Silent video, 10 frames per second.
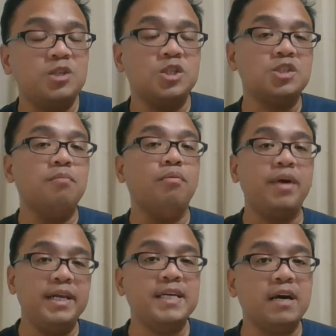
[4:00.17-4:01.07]
just to
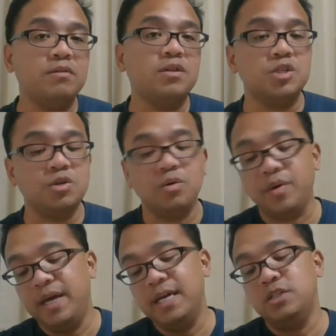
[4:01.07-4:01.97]
break down the
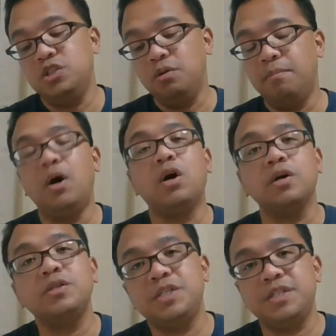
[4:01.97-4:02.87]
story into
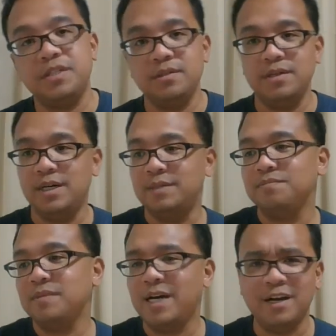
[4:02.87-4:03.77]
parts,
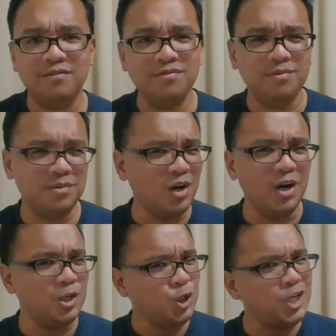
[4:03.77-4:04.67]
kind of call
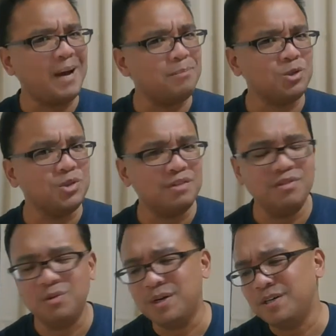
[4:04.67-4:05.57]
it chapters, if
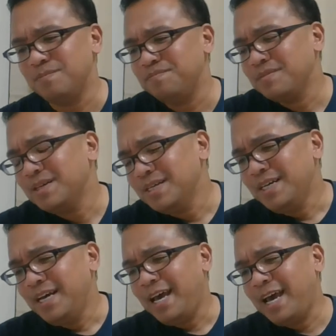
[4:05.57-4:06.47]
you will,
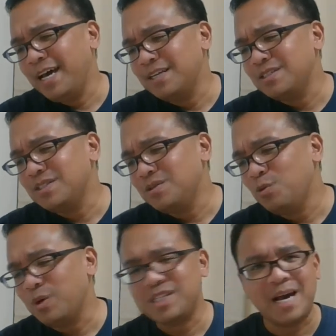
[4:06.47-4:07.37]
and
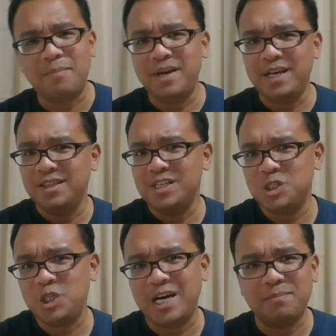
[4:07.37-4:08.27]
what's happening in this
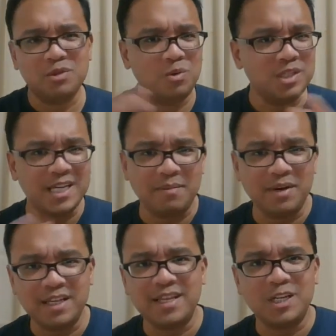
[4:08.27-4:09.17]
chapter, what's happening
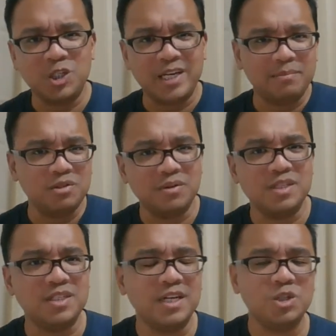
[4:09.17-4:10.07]
in that chapter,
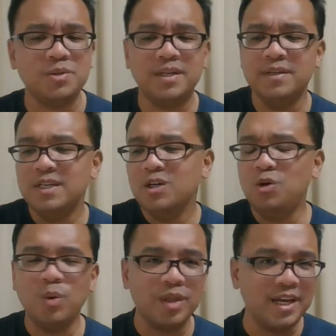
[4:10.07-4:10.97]
etc.
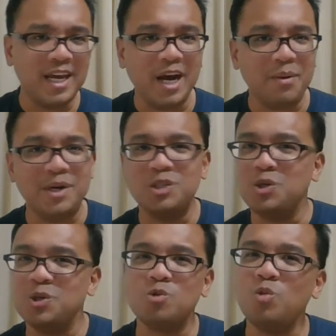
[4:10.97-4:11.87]
Who are the
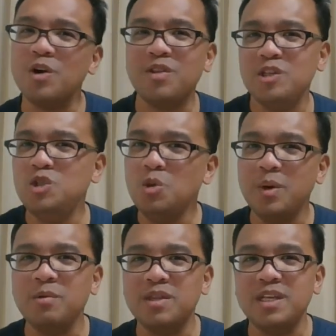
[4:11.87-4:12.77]
characters? What are they
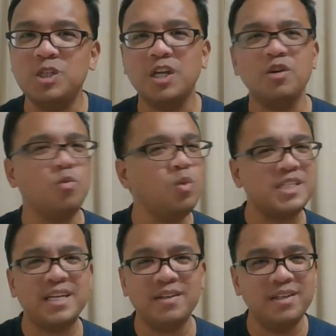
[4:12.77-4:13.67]
doing with each other? What
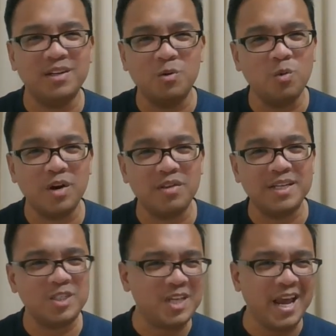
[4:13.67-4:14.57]
are they
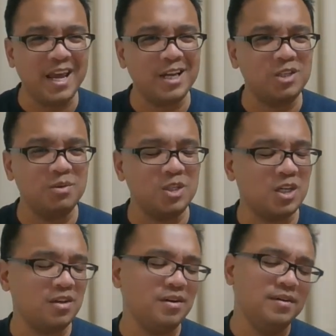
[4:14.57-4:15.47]
saying to each
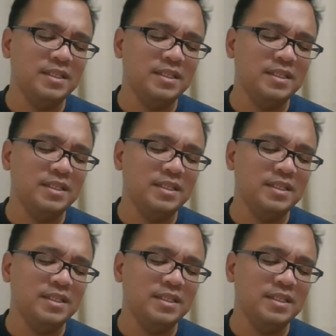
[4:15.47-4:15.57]
other?